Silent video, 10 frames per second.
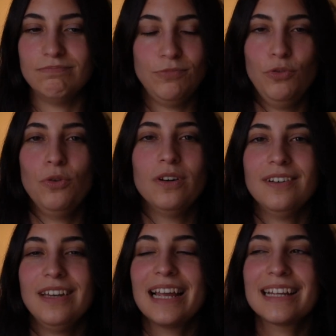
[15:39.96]

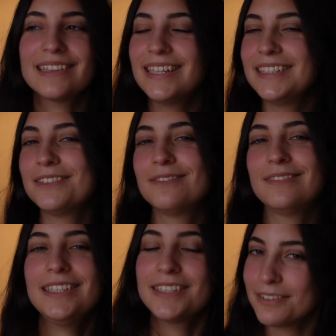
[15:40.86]
full. Like, this is
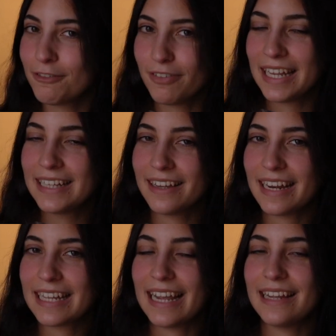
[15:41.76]
the feeling that
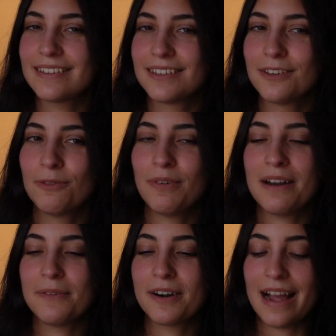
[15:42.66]
I get
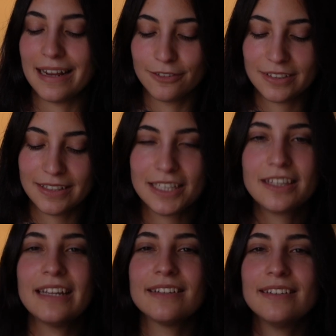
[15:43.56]
whenever I look at these
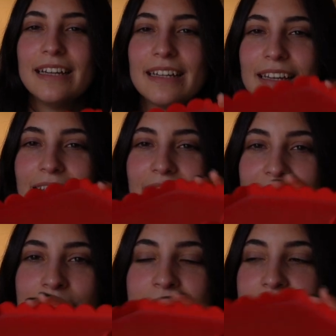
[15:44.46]
things. Like,
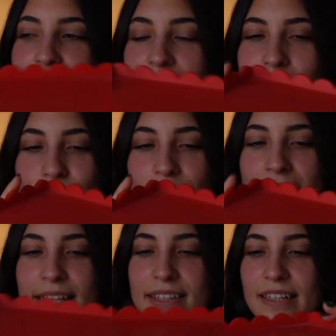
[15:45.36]
even this little
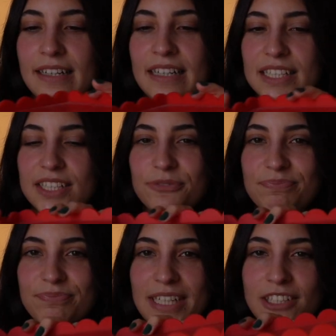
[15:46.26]
tray that
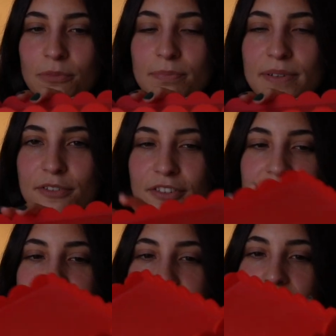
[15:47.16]
is not
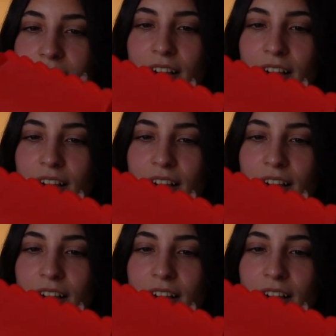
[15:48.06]
perfect,